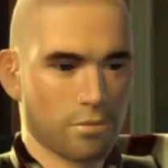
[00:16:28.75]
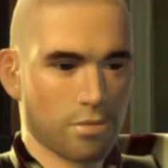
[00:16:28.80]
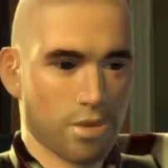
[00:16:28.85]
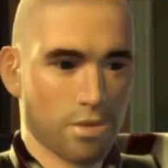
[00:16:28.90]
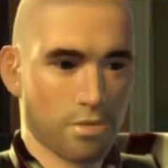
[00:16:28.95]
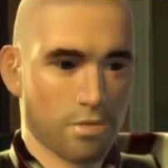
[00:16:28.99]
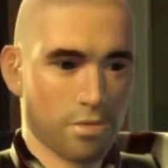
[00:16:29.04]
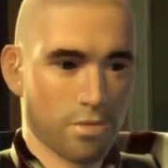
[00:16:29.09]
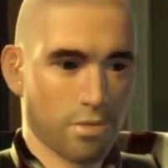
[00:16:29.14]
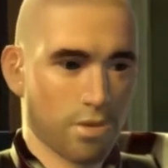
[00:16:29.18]

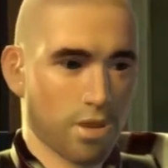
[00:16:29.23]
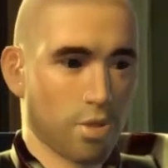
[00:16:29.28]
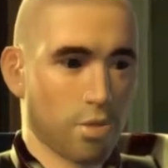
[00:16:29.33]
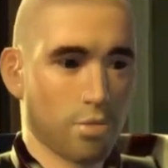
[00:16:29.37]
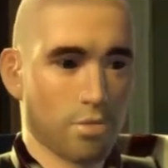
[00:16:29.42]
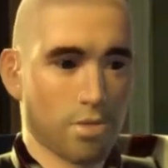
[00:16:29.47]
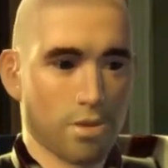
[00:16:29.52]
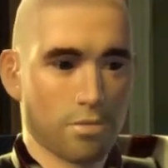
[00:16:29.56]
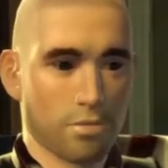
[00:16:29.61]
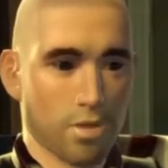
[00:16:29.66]
Well,
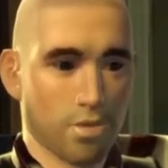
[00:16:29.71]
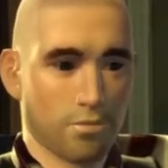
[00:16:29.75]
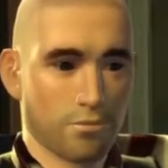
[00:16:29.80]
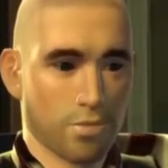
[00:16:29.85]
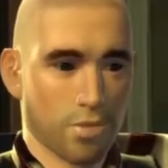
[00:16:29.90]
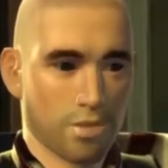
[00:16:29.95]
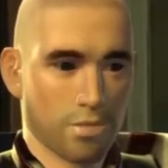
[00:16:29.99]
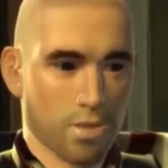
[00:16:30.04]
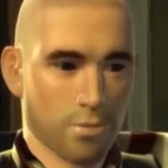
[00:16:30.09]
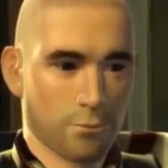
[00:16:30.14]
now you can get
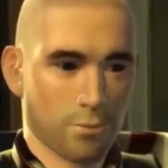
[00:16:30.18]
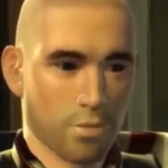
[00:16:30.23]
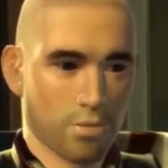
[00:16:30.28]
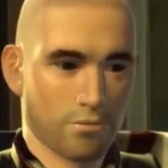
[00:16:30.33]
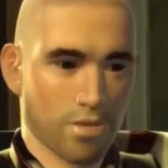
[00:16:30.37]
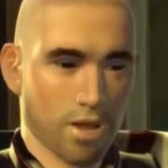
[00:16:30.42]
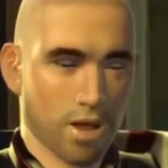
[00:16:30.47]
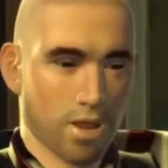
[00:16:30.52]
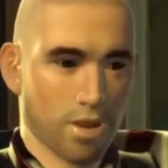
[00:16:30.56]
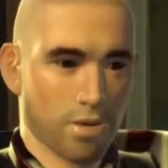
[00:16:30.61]
over it and
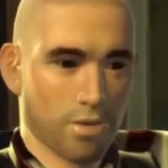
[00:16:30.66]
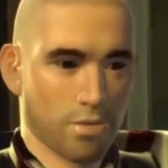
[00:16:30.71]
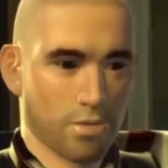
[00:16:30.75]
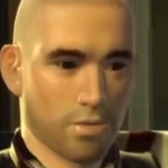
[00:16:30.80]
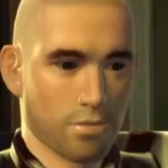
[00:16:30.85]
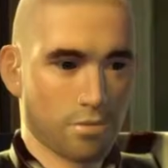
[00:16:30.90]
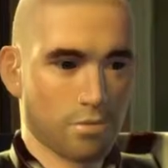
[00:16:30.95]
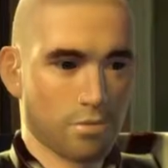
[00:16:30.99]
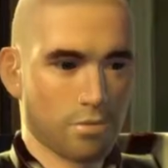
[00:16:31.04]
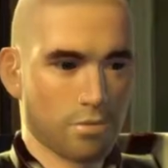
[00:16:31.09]
move
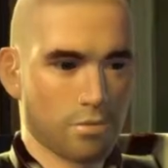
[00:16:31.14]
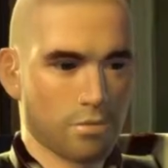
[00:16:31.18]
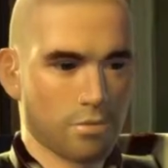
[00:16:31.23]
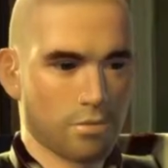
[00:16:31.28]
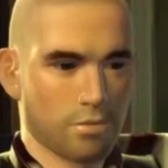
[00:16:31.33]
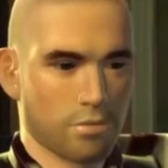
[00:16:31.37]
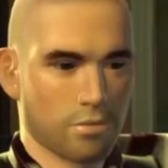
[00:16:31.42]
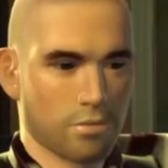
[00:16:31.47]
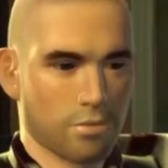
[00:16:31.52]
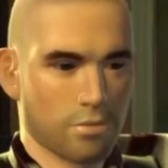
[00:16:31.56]
on.
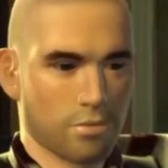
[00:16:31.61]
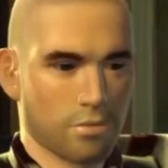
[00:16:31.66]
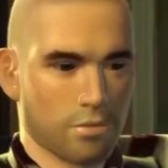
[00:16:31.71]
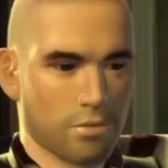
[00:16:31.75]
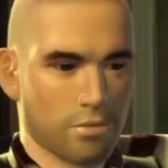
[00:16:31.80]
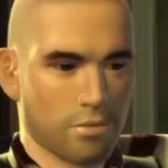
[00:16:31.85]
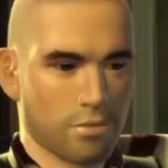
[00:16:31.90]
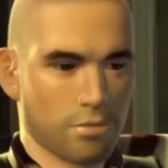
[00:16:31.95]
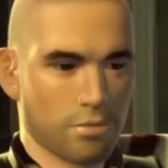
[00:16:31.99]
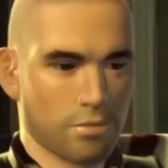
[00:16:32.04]

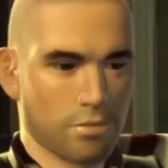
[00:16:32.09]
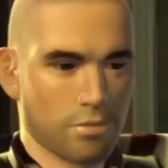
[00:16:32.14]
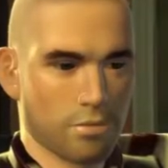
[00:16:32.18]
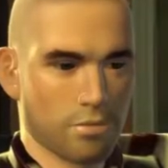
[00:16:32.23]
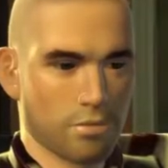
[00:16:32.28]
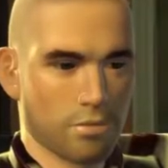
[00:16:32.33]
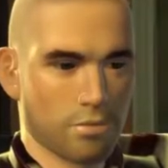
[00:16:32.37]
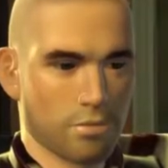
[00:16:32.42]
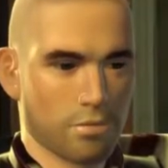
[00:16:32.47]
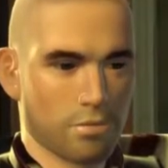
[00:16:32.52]
Yeah,
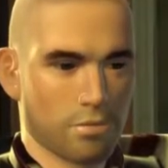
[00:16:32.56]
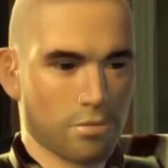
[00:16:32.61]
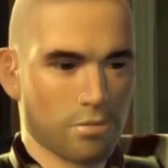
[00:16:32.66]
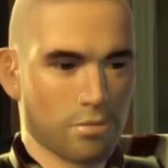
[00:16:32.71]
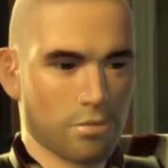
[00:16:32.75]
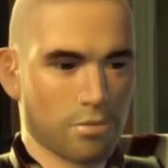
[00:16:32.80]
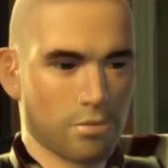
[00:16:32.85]
maybe.